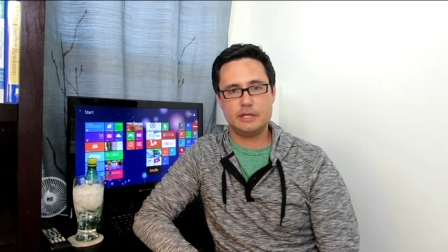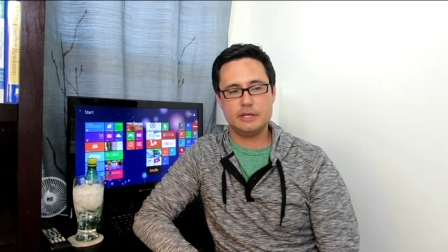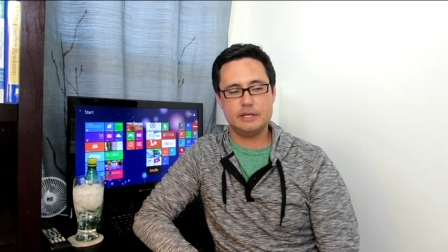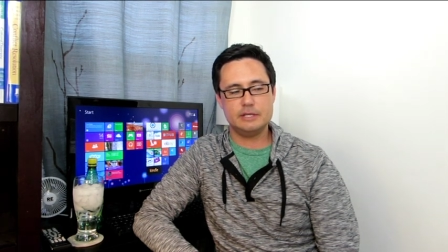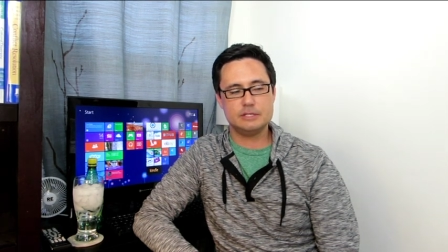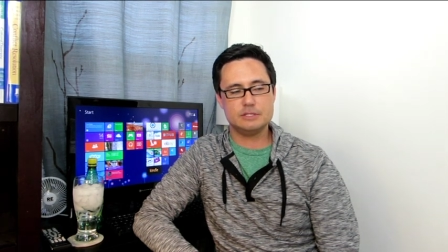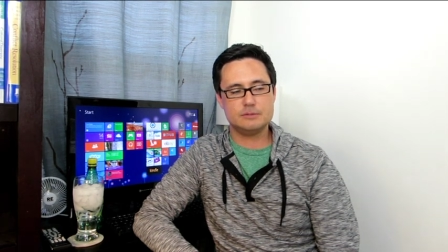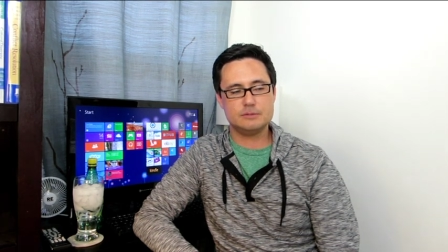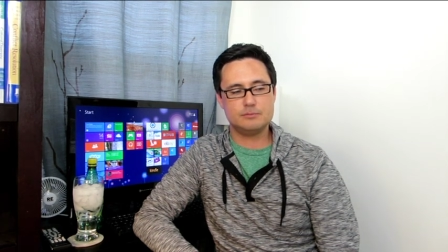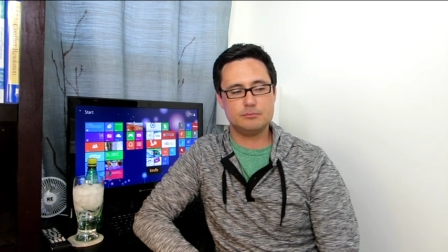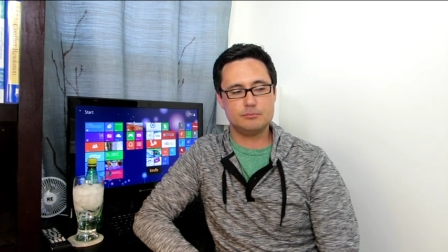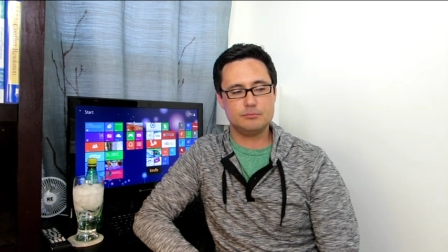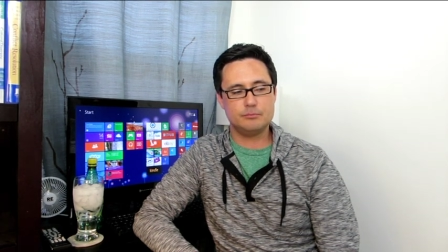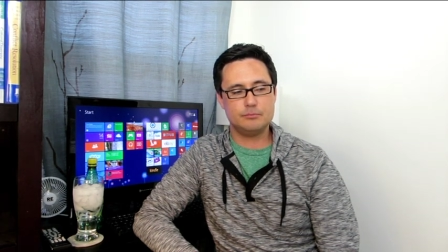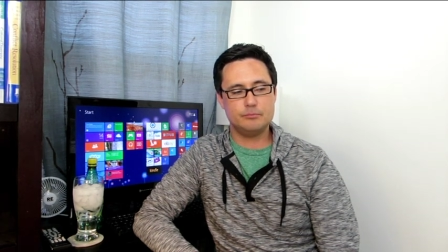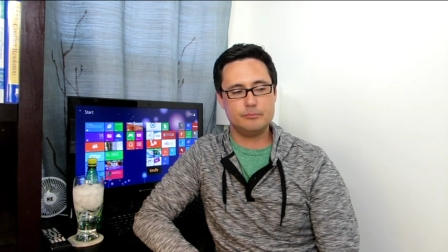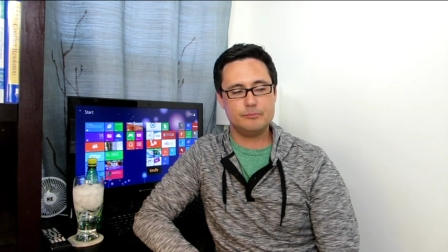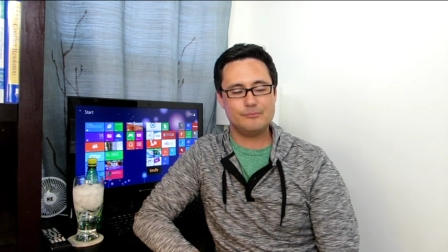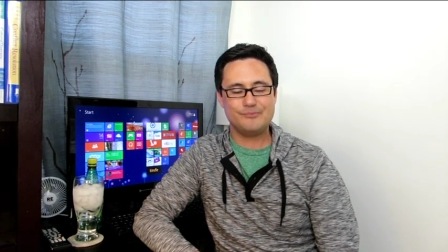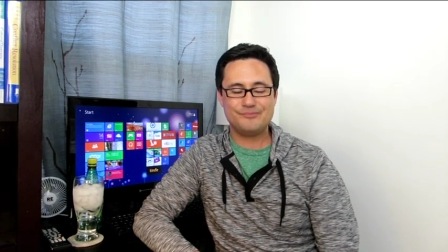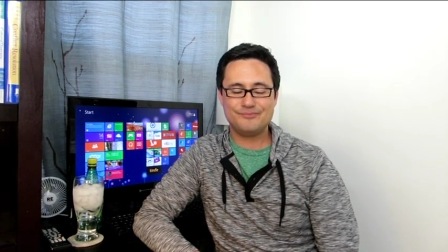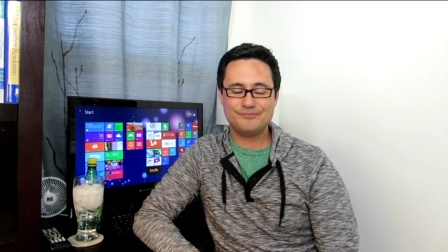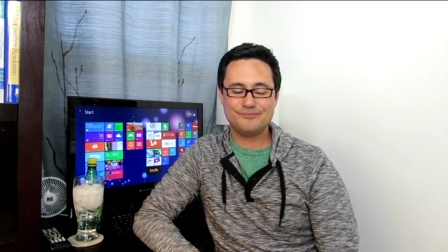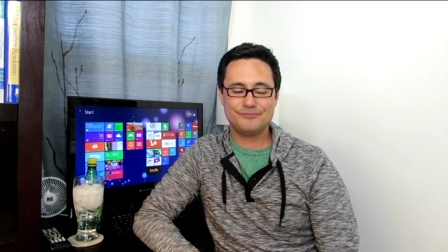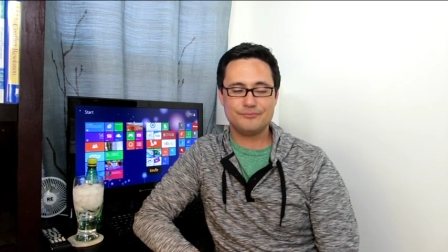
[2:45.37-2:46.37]
He's
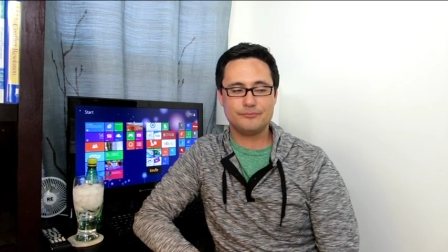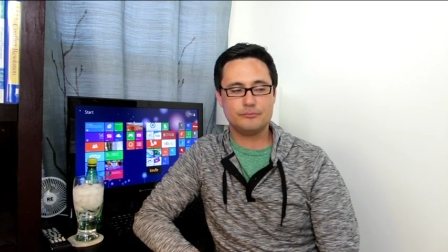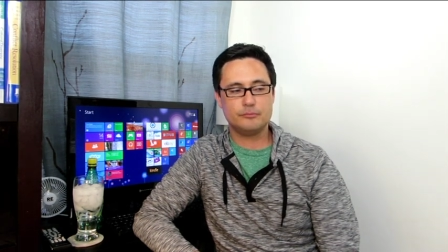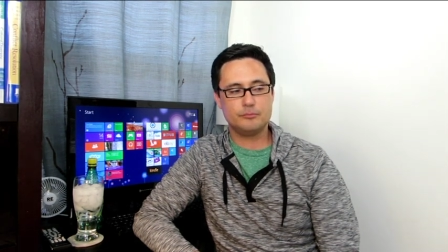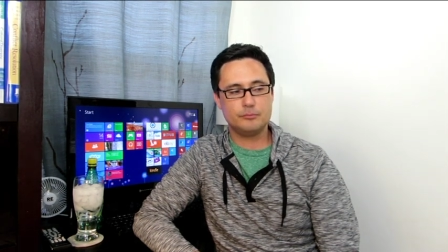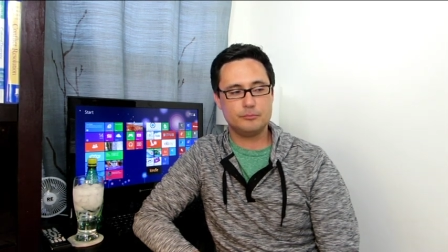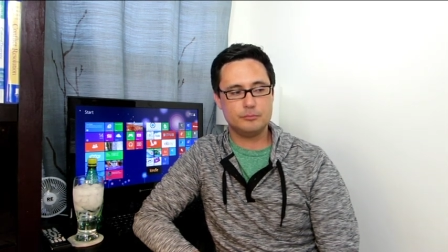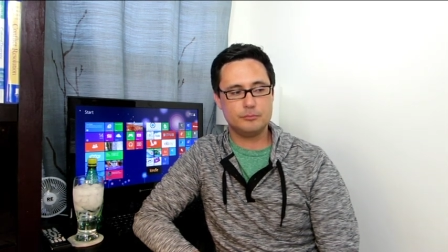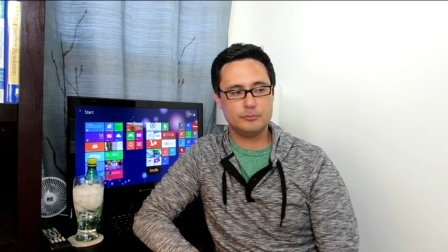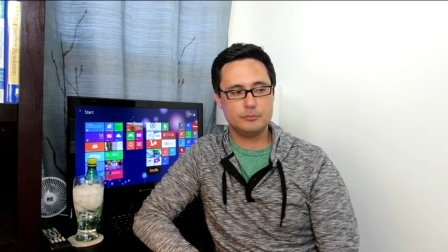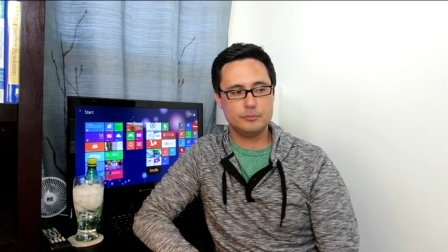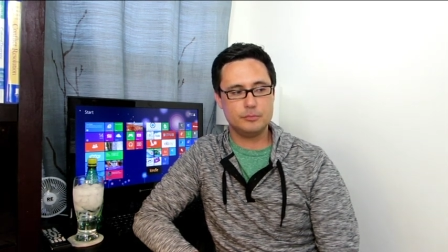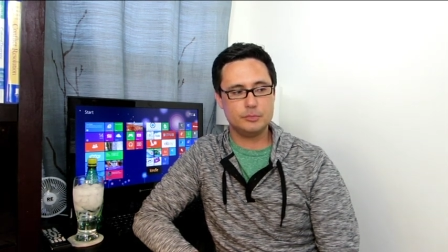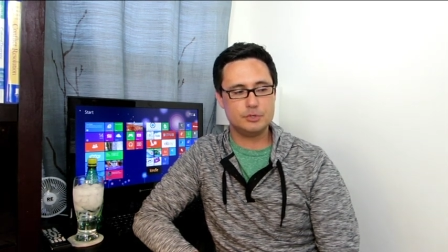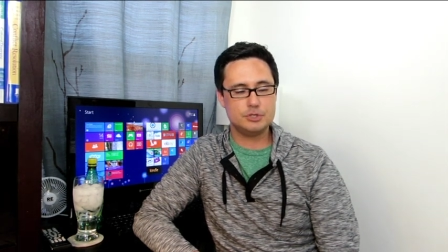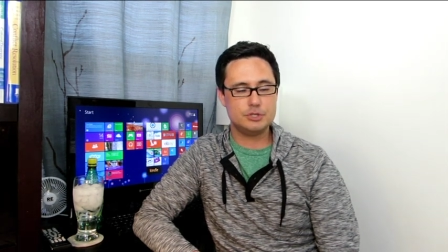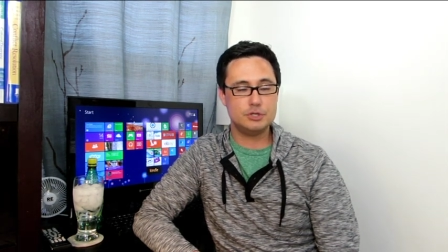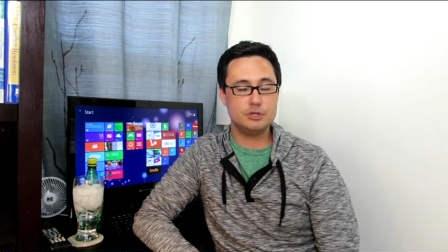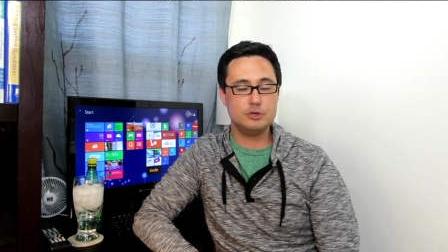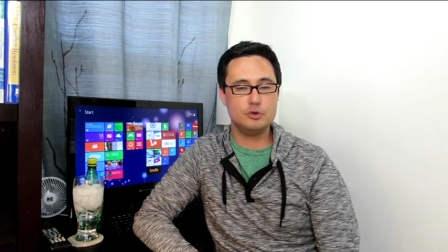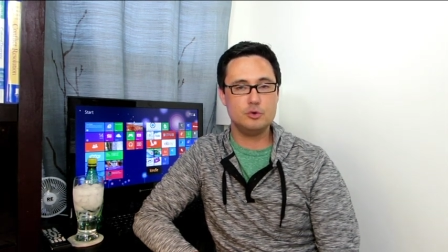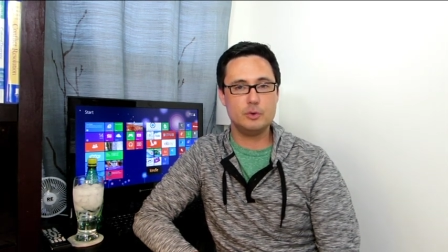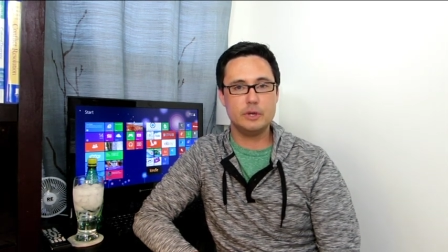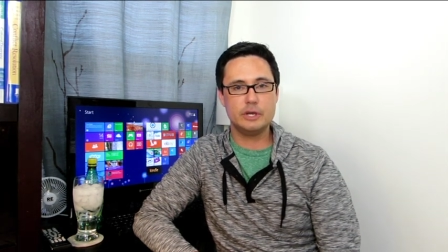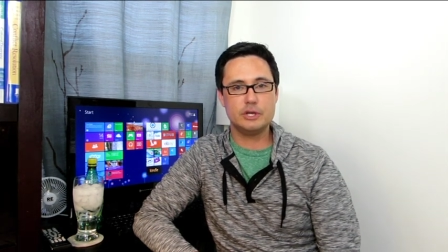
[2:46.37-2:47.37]

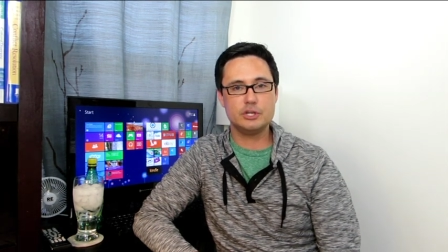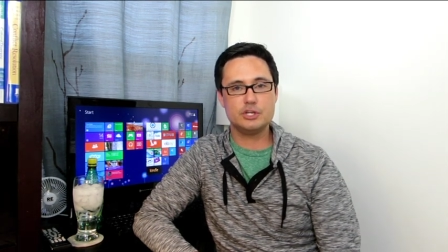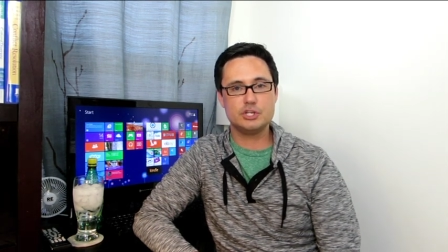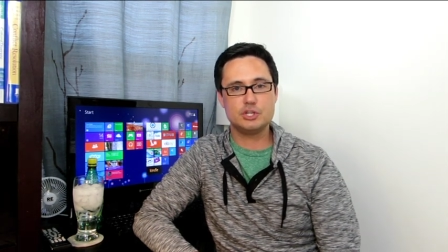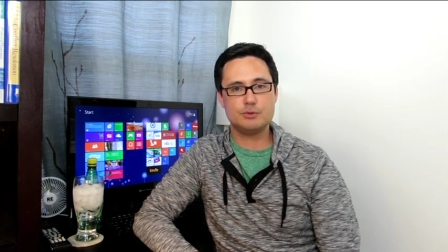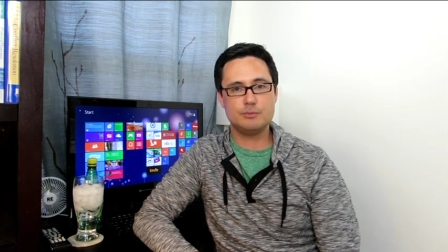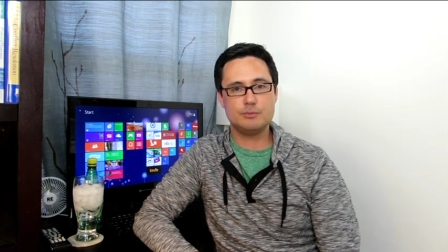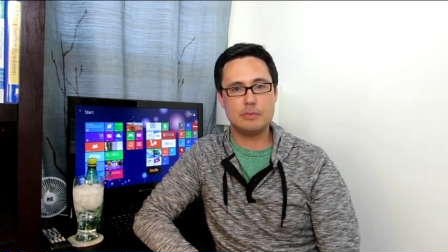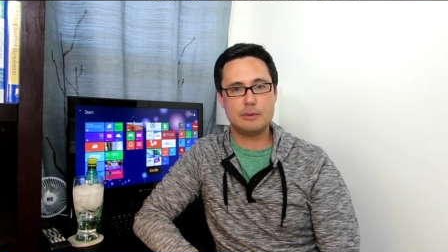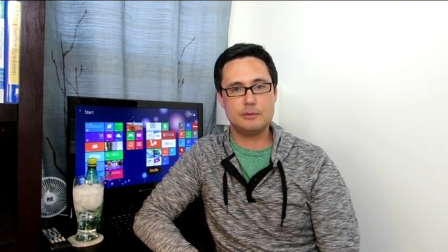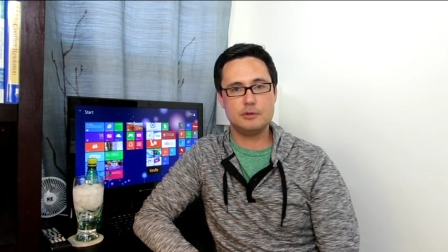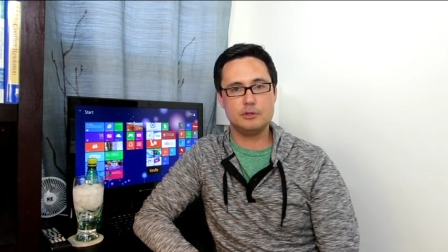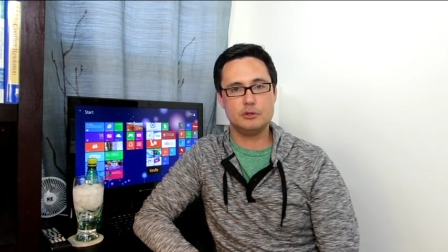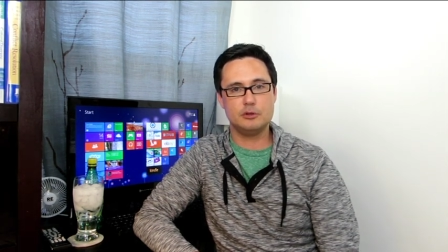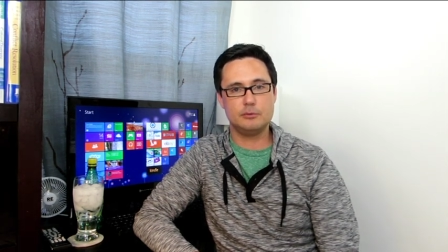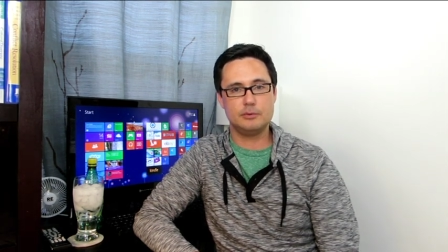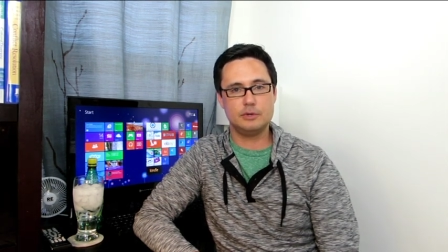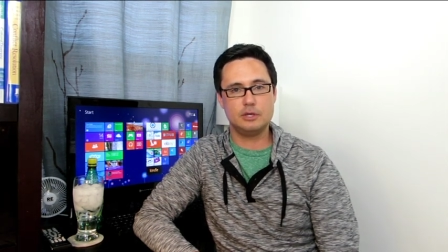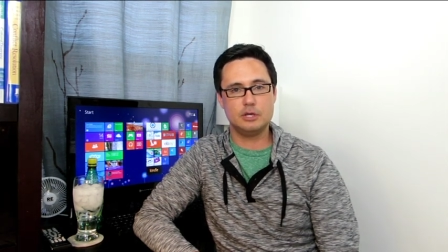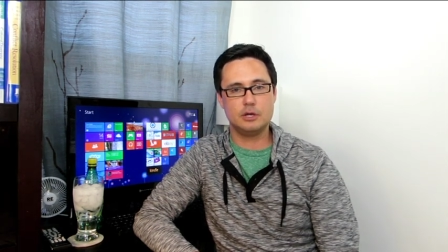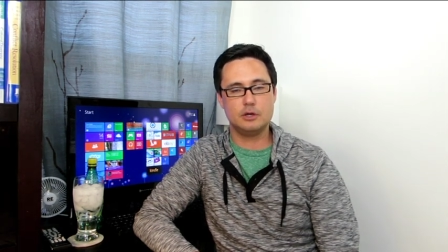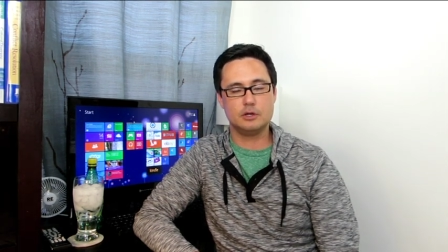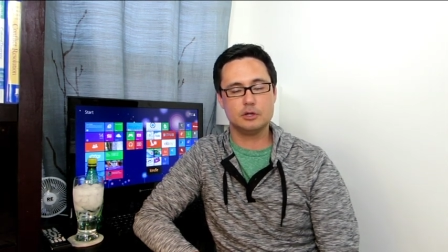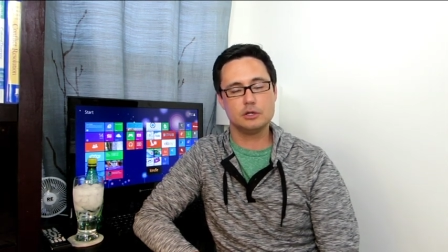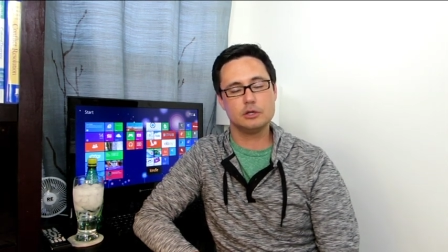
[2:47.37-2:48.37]
two-ish, maybe a little bit
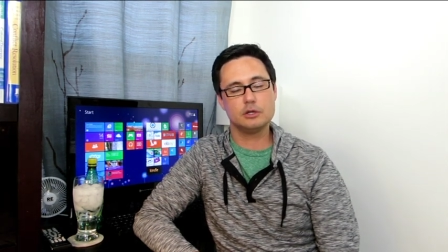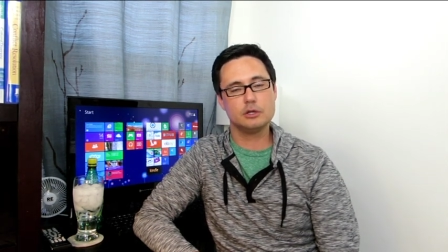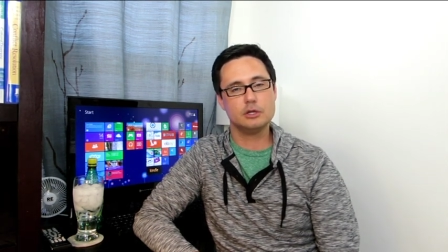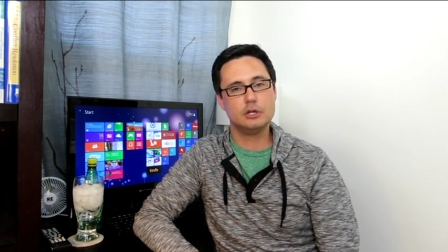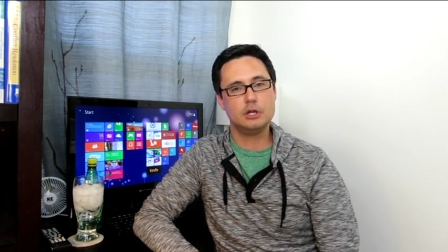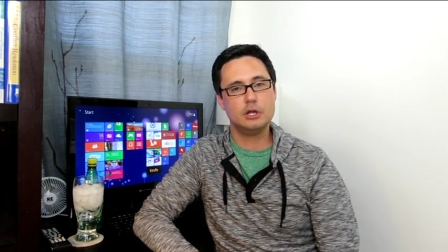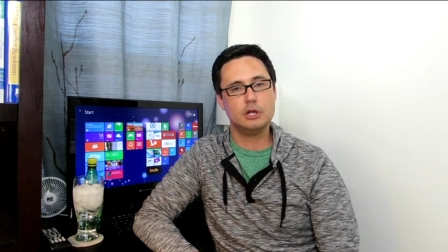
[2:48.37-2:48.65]
younger.